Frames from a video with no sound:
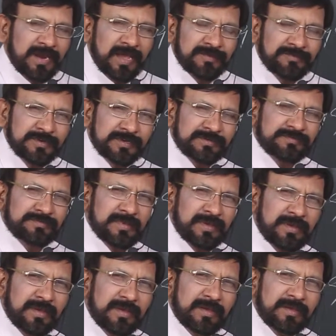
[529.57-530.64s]
language,
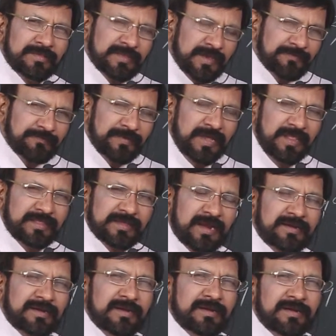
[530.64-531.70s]
they feel
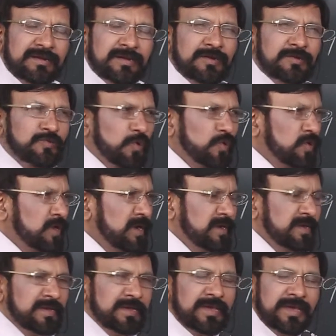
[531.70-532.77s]
that it is
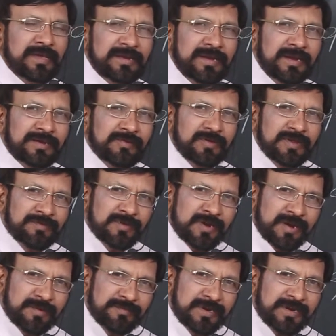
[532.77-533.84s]
totally a native
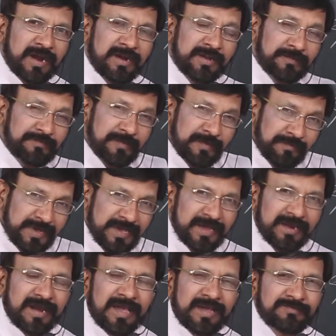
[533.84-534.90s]
environment and a familiar
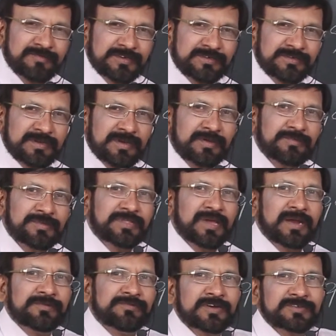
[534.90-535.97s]
language with the
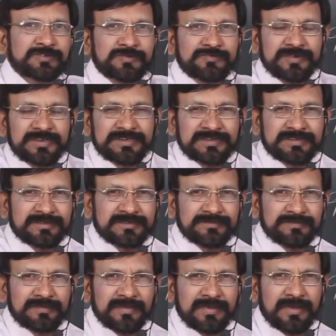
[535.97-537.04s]
advanced features.
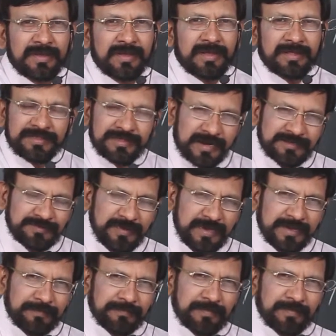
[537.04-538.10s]
That's
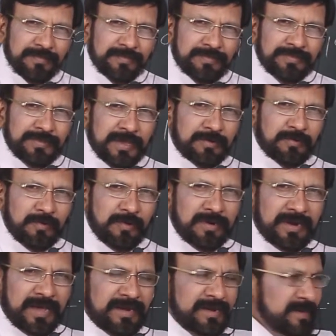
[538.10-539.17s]
why they could
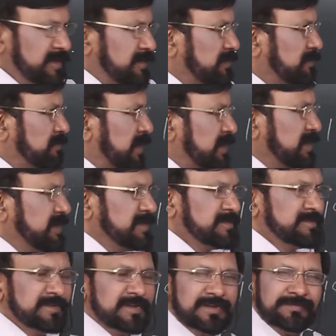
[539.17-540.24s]
learn it very
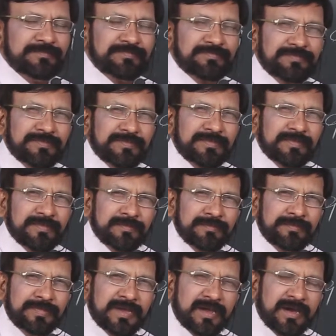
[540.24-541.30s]
easily
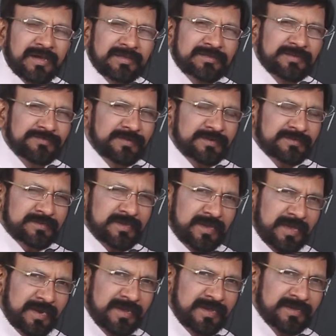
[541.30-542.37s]
because of its
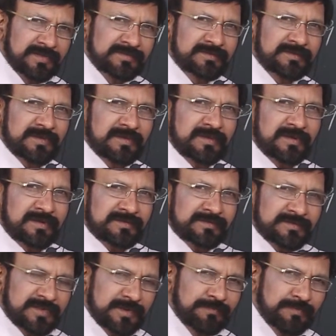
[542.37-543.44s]
elegance, its
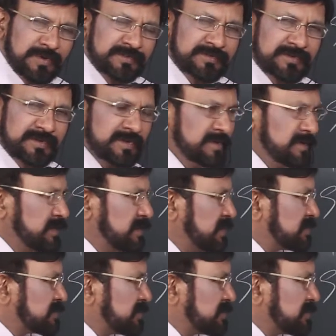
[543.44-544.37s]
simplicity, its